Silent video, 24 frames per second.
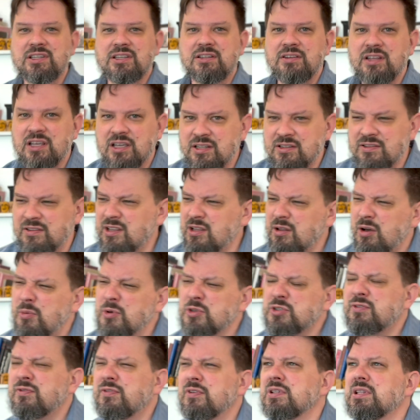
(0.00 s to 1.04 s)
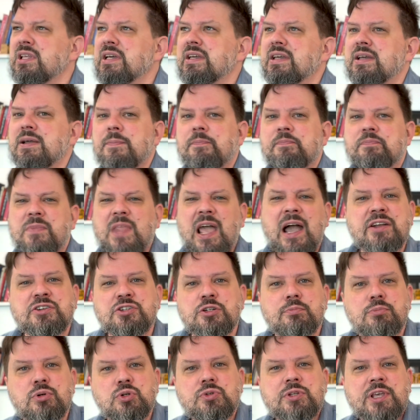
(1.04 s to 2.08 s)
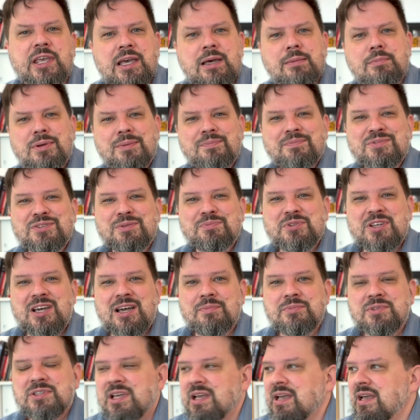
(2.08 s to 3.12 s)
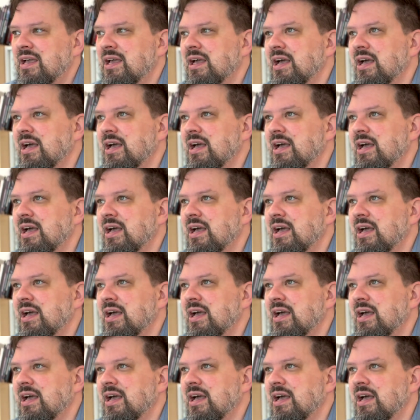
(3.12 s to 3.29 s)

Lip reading: It can almost feel like actor boot camp sometimes,